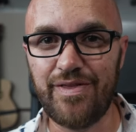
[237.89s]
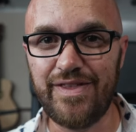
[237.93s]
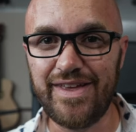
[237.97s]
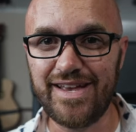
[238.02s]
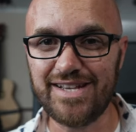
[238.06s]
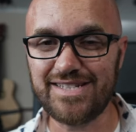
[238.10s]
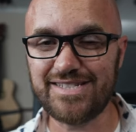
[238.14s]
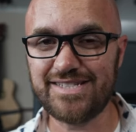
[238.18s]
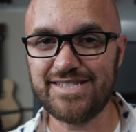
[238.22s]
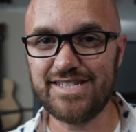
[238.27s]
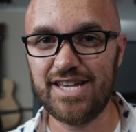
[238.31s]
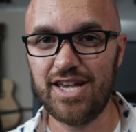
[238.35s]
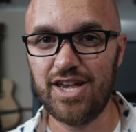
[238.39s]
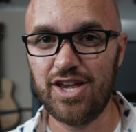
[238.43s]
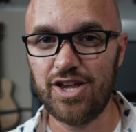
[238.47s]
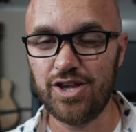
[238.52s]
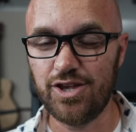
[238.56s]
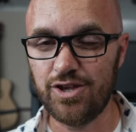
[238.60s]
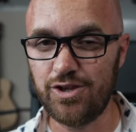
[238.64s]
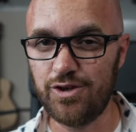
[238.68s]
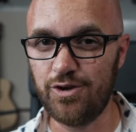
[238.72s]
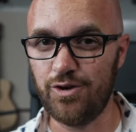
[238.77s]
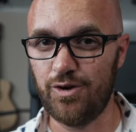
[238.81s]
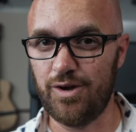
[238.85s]
this
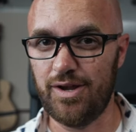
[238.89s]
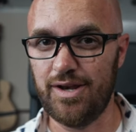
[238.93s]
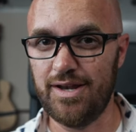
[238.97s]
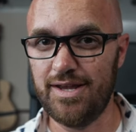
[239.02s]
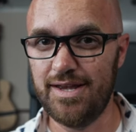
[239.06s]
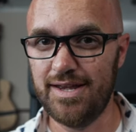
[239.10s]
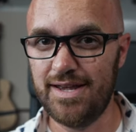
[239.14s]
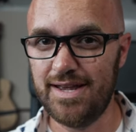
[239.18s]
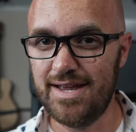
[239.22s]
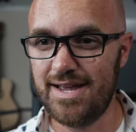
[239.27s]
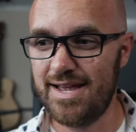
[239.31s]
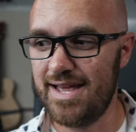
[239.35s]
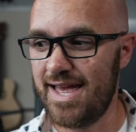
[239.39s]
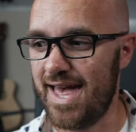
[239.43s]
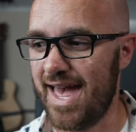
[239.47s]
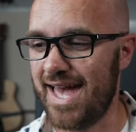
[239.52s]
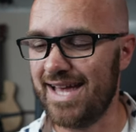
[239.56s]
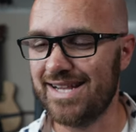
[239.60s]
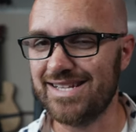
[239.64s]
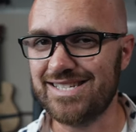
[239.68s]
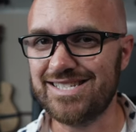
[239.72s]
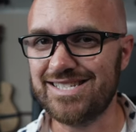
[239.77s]
good and